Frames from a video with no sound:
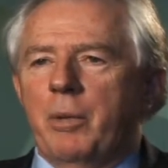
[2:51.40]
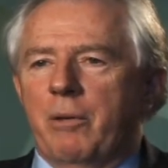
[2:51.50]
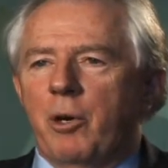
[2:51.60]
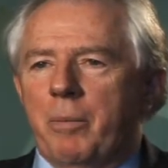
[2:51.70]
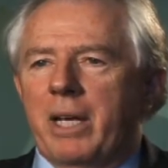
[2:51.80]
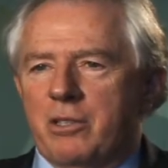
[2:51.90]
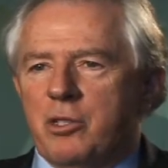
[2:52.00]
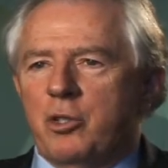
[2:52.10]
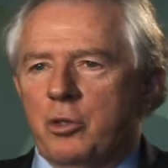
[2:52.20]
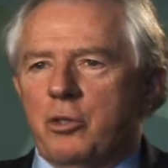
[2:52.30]
very bad
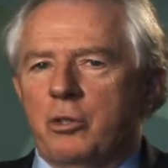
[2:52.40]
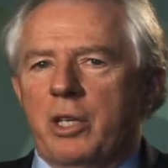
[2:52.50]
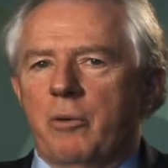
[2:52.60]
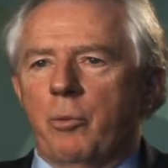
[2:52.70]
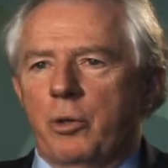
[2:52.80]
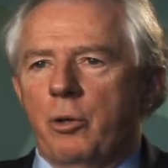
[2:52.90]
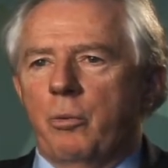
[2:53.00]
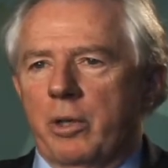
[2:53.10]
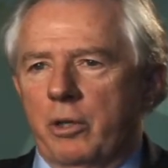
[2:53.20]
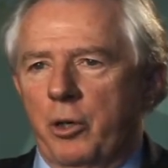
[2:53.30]
decisions and get where you don't
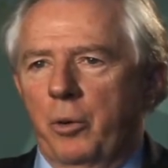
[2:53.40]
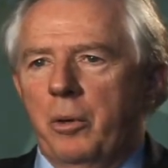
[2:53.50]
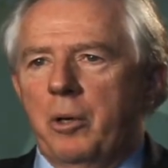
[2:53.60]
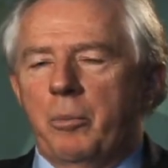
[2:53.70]
want to go.